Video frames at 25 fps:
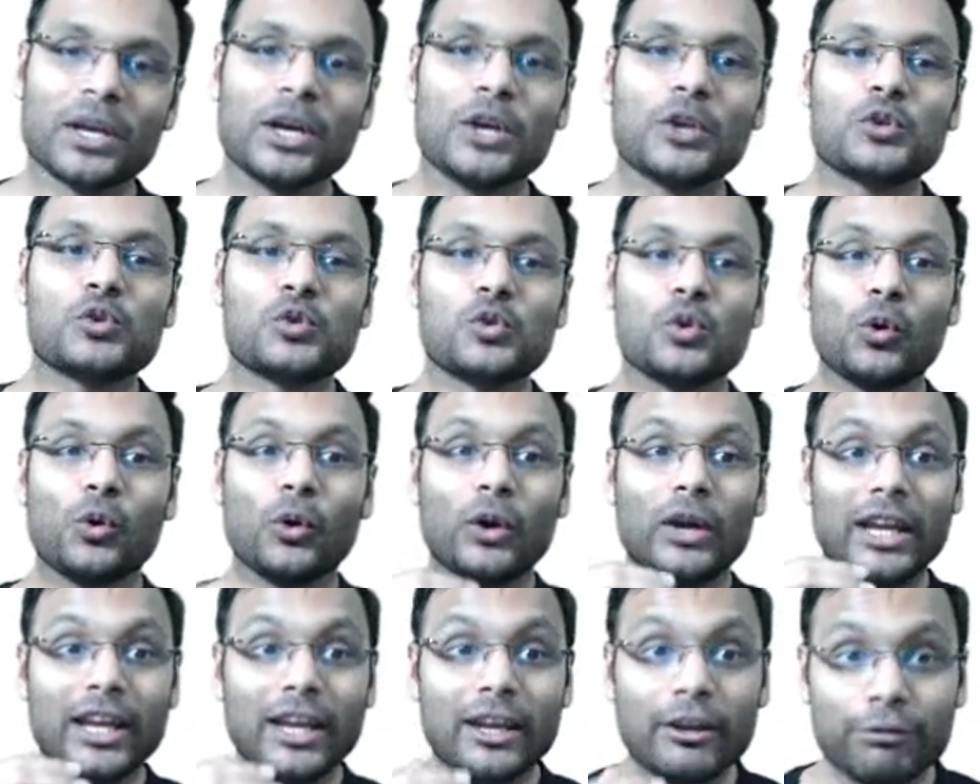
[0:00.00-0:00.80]

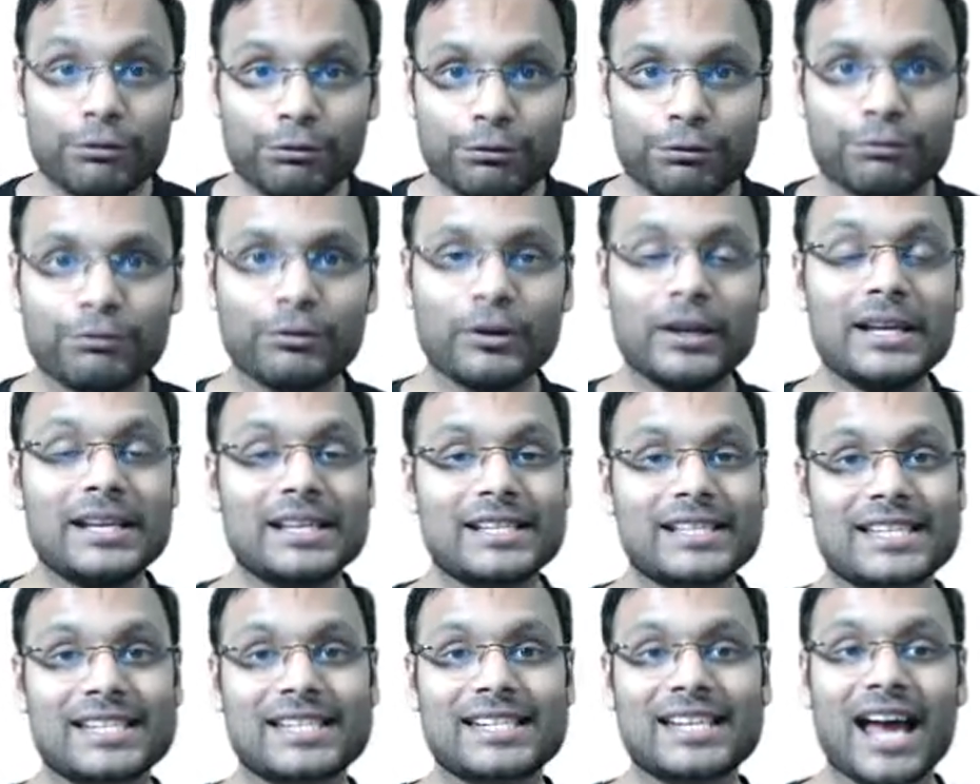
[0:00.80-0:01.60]
So if
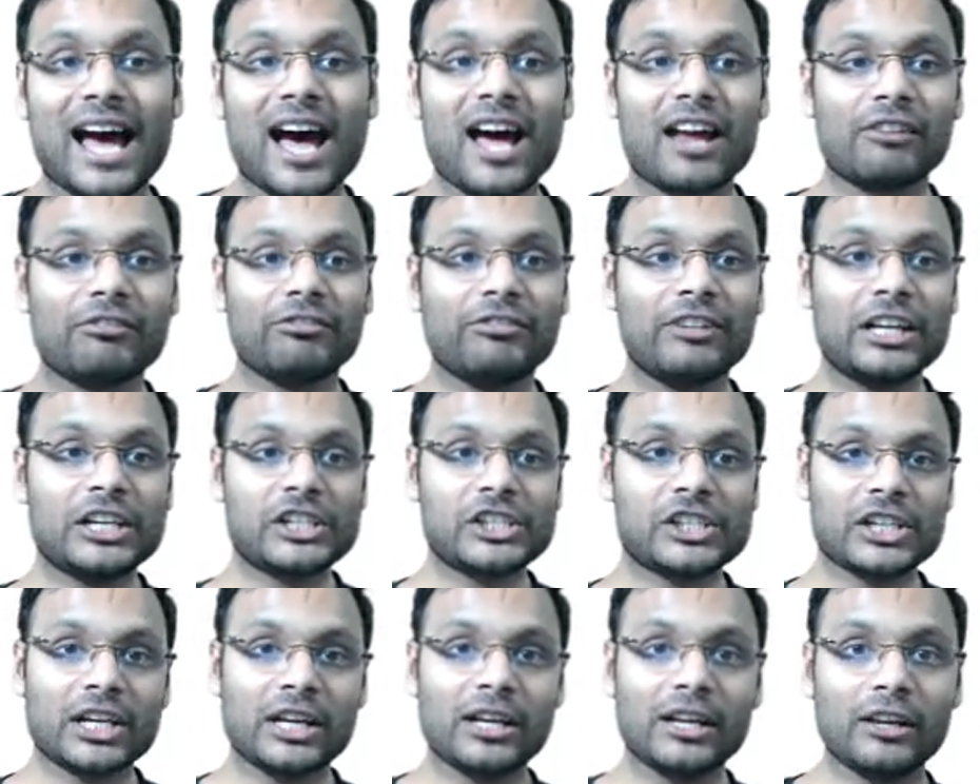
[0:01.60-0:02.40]

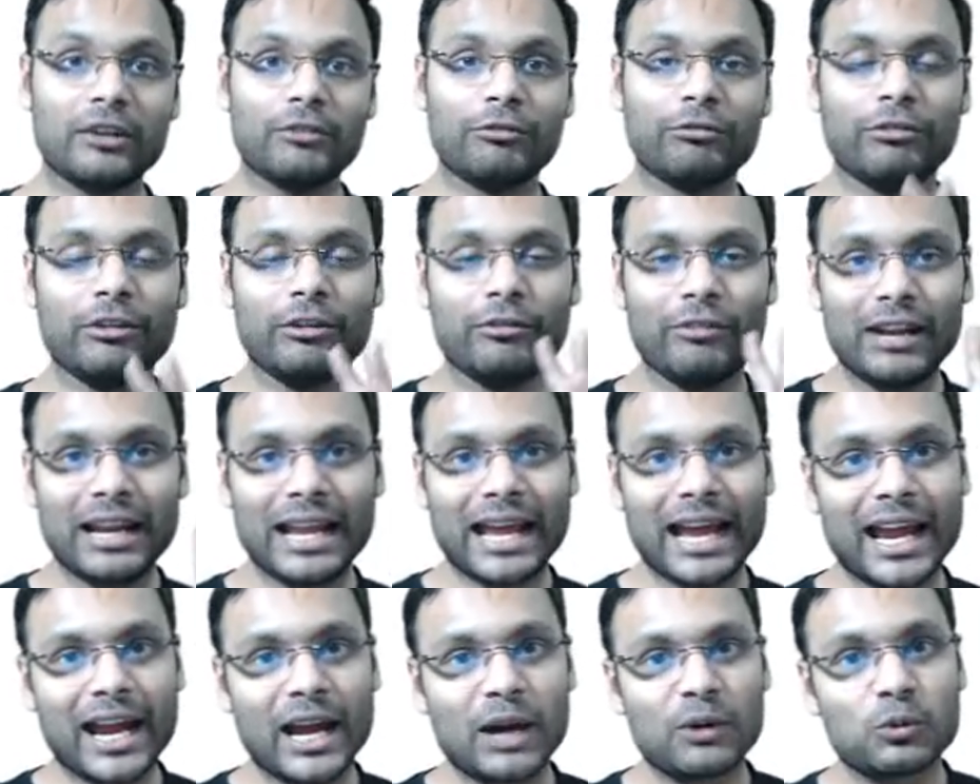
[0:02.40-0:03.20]
starvation we will
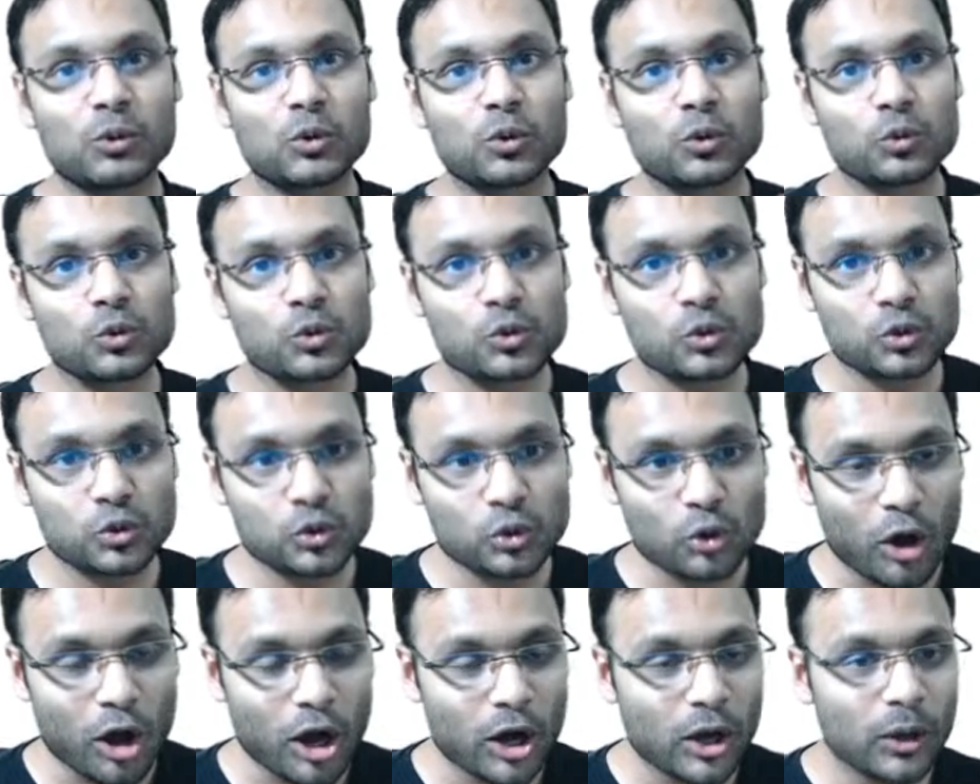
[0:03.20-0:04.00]
have to
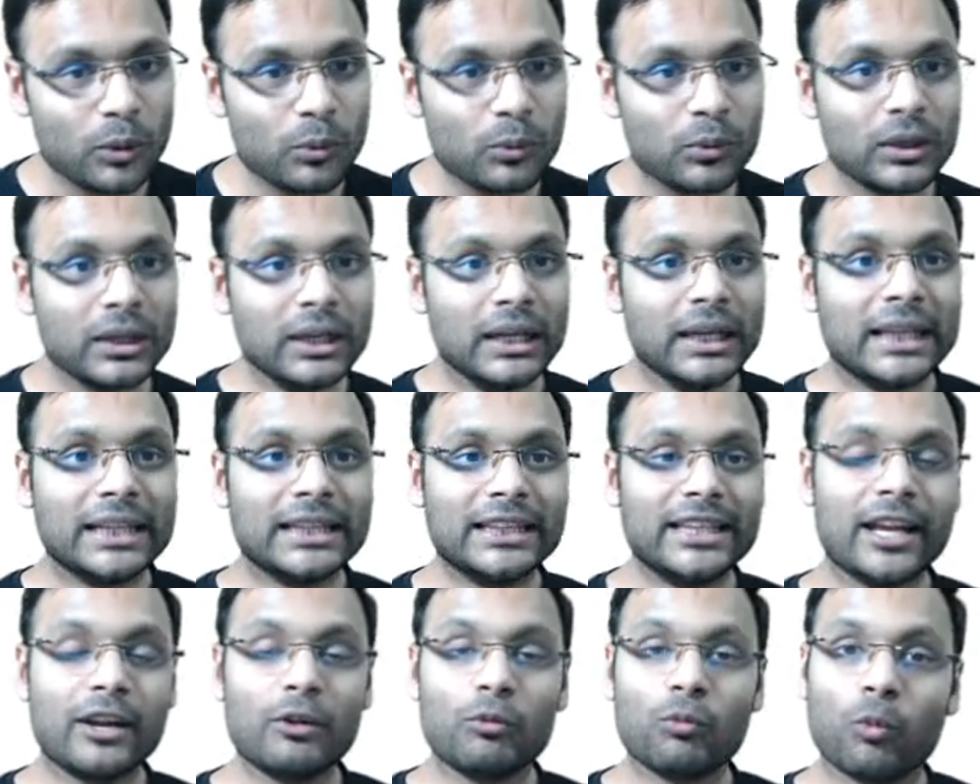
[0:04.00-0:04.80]
solve,
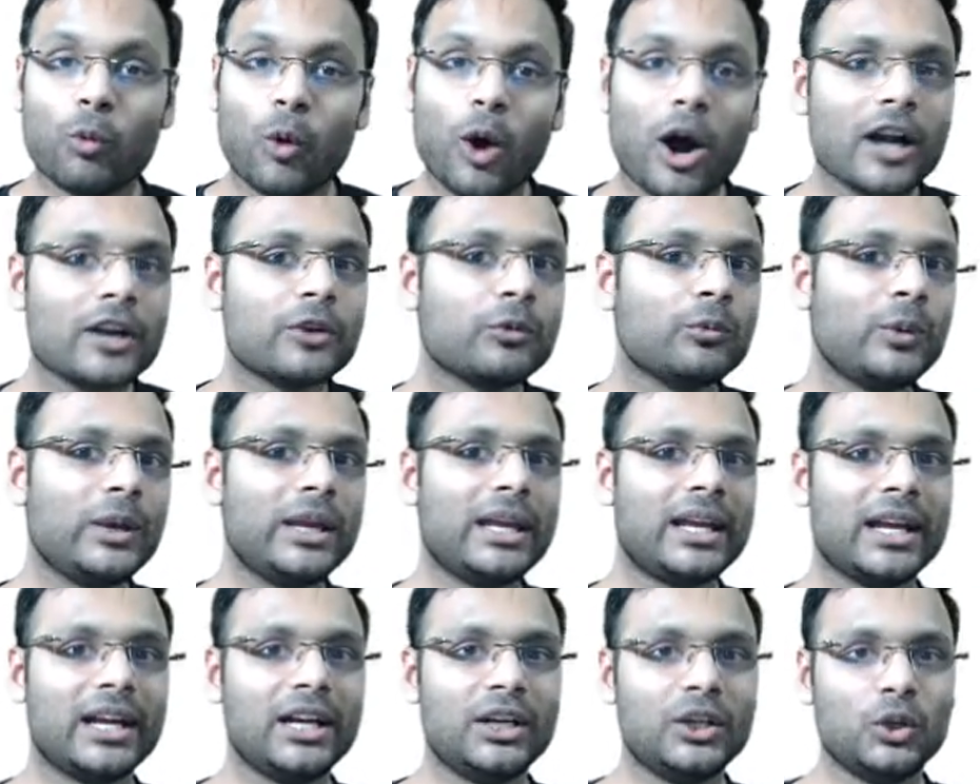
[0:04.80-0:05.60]
then what we
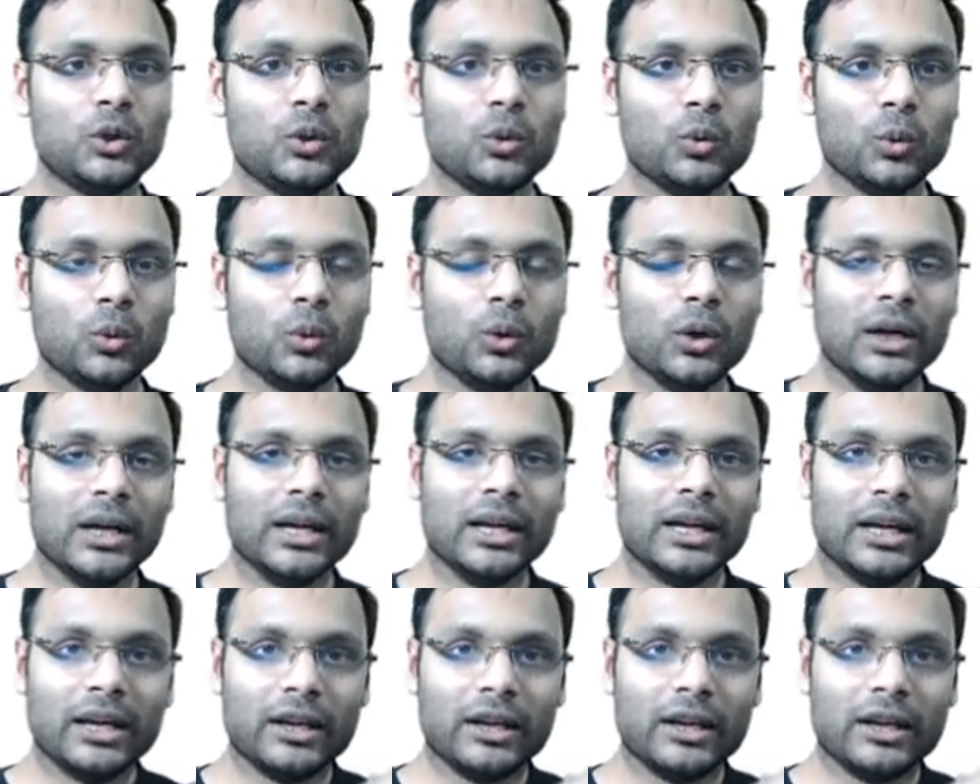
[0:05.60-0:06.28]
can do?